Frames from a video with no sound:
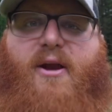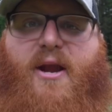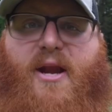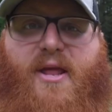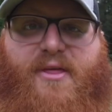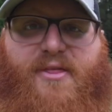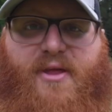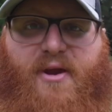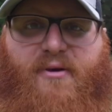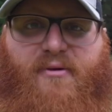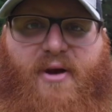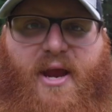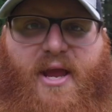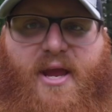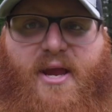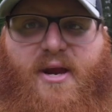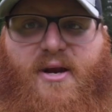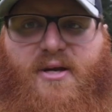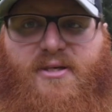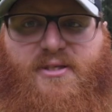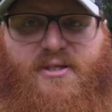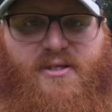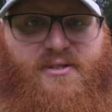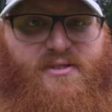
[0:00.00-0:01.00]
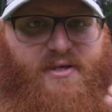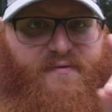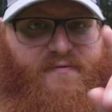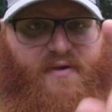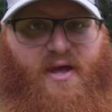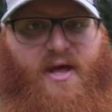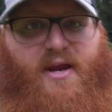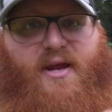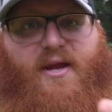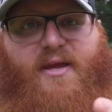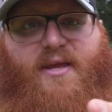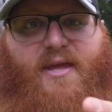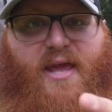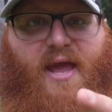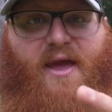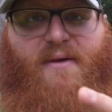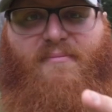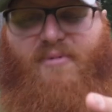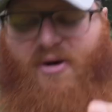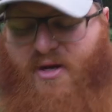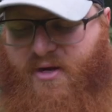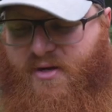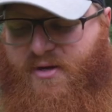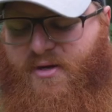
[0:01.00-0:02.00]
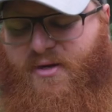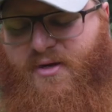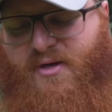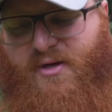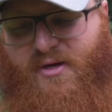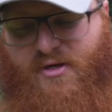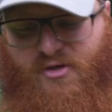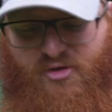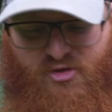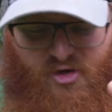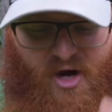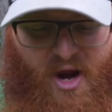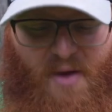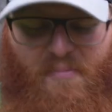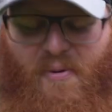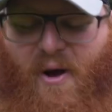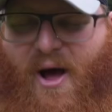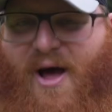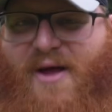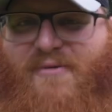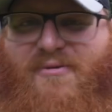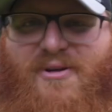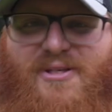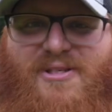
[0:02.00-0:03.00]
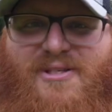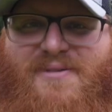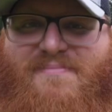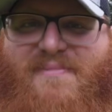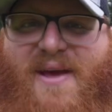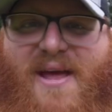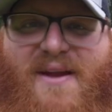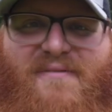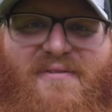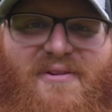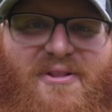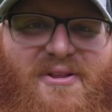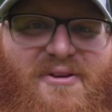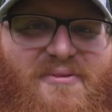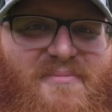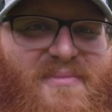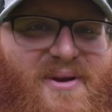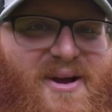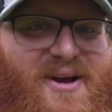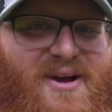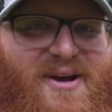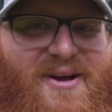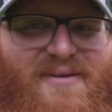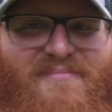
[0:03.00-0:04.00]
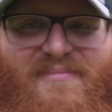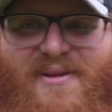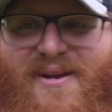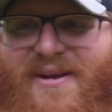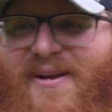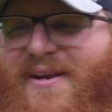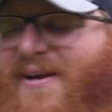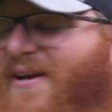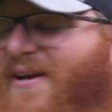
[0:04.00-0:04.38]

or anything right here, since I've got a camera tripod which is made of aluminum, and